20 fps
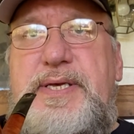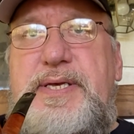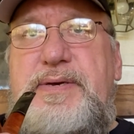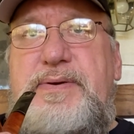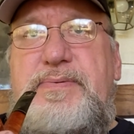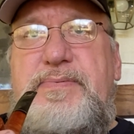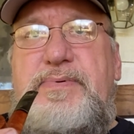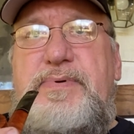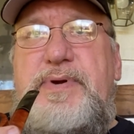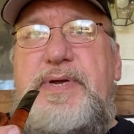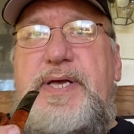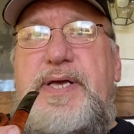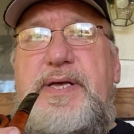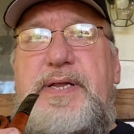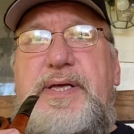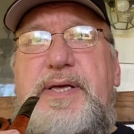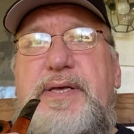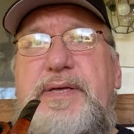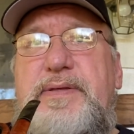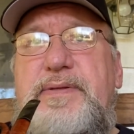we're
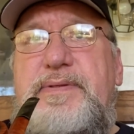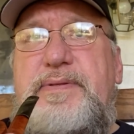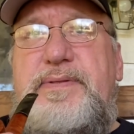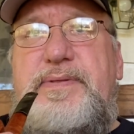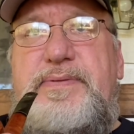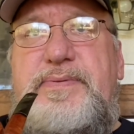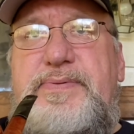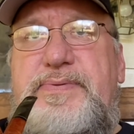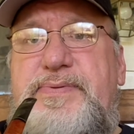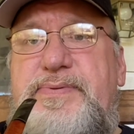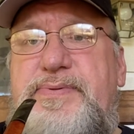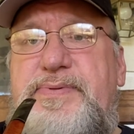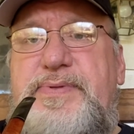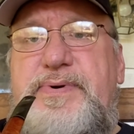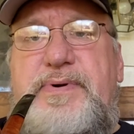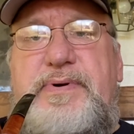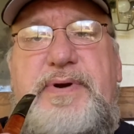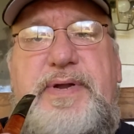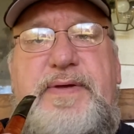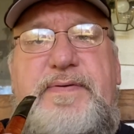hitting
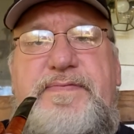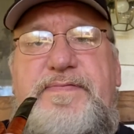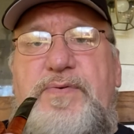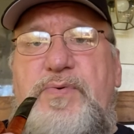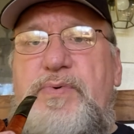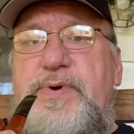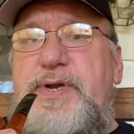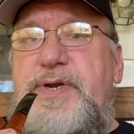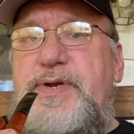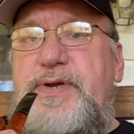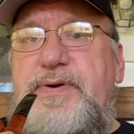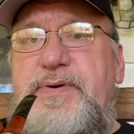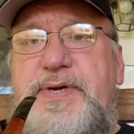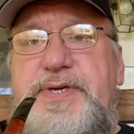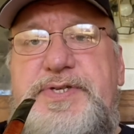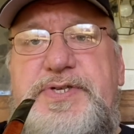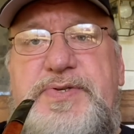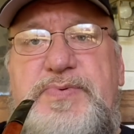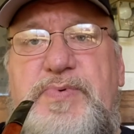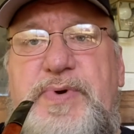30, 40 degree
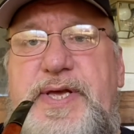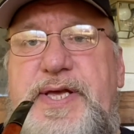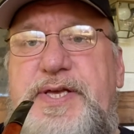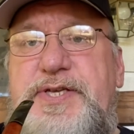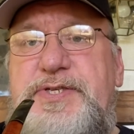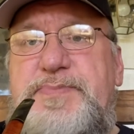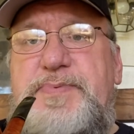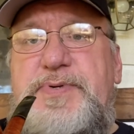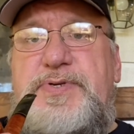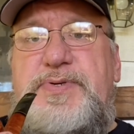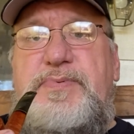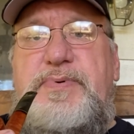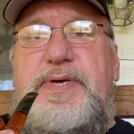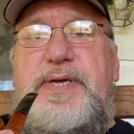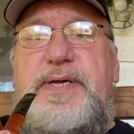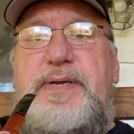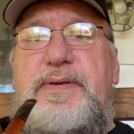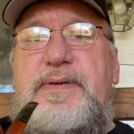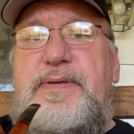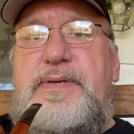swings
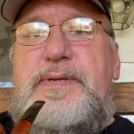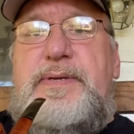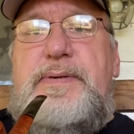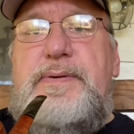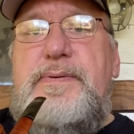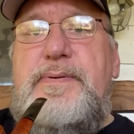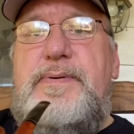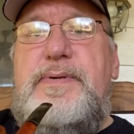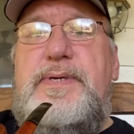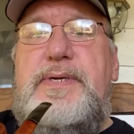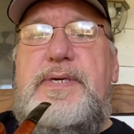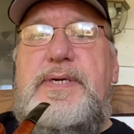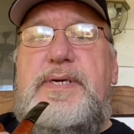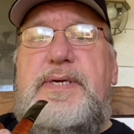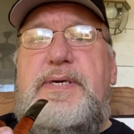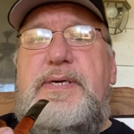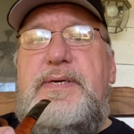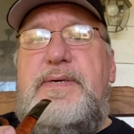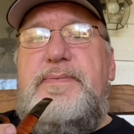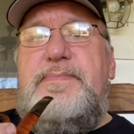between
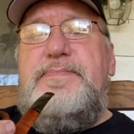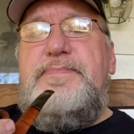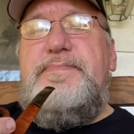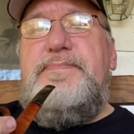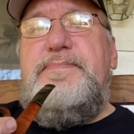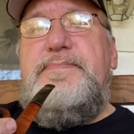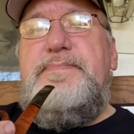you